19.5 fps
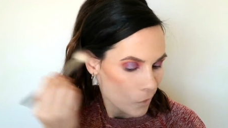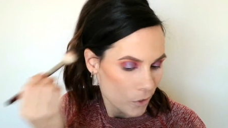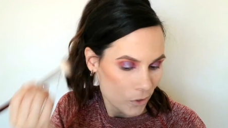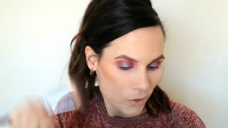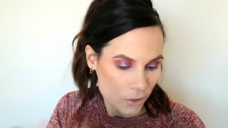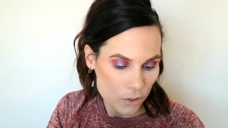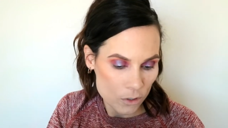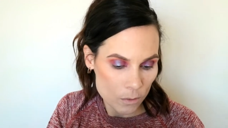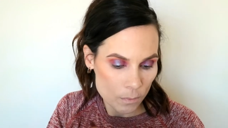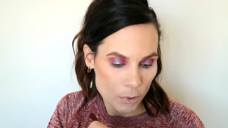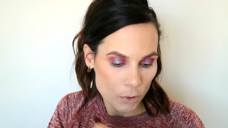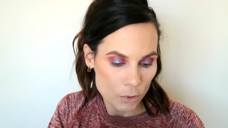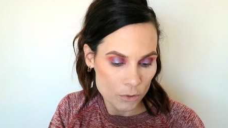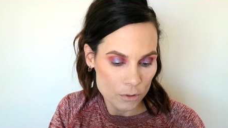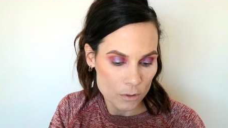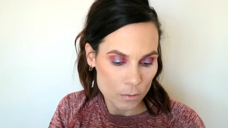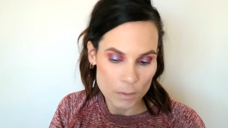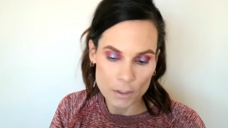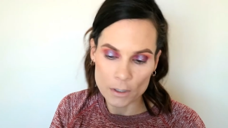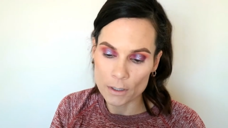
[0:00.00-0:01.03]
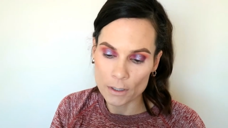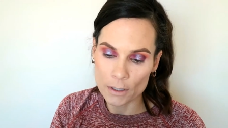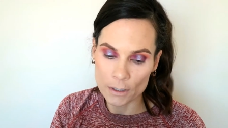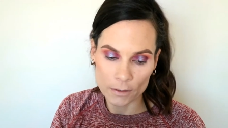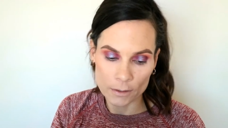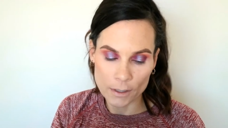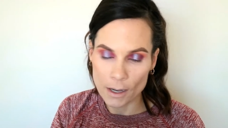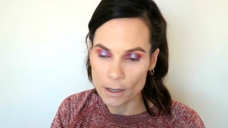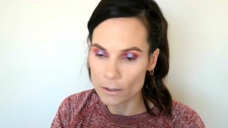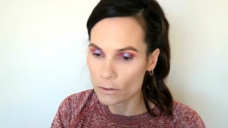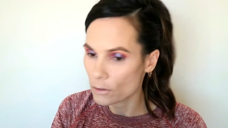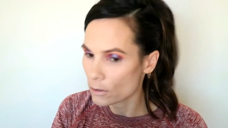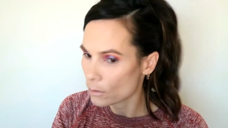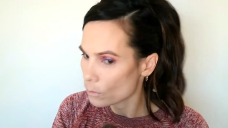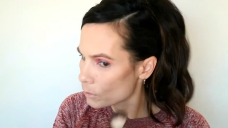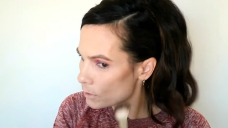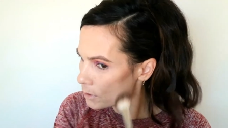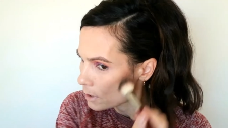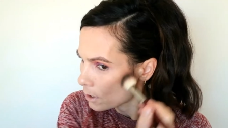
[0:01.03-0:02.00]
Is it supposed to be like that?
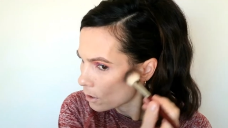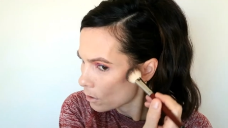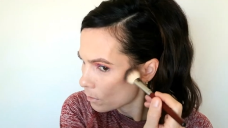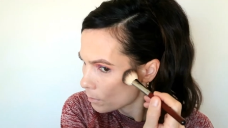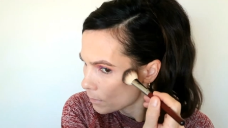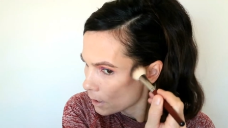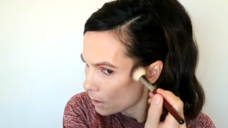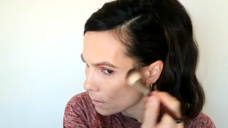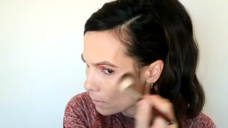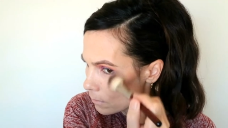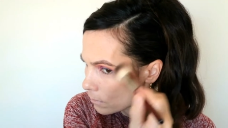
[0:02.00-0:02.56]
Someone tell me.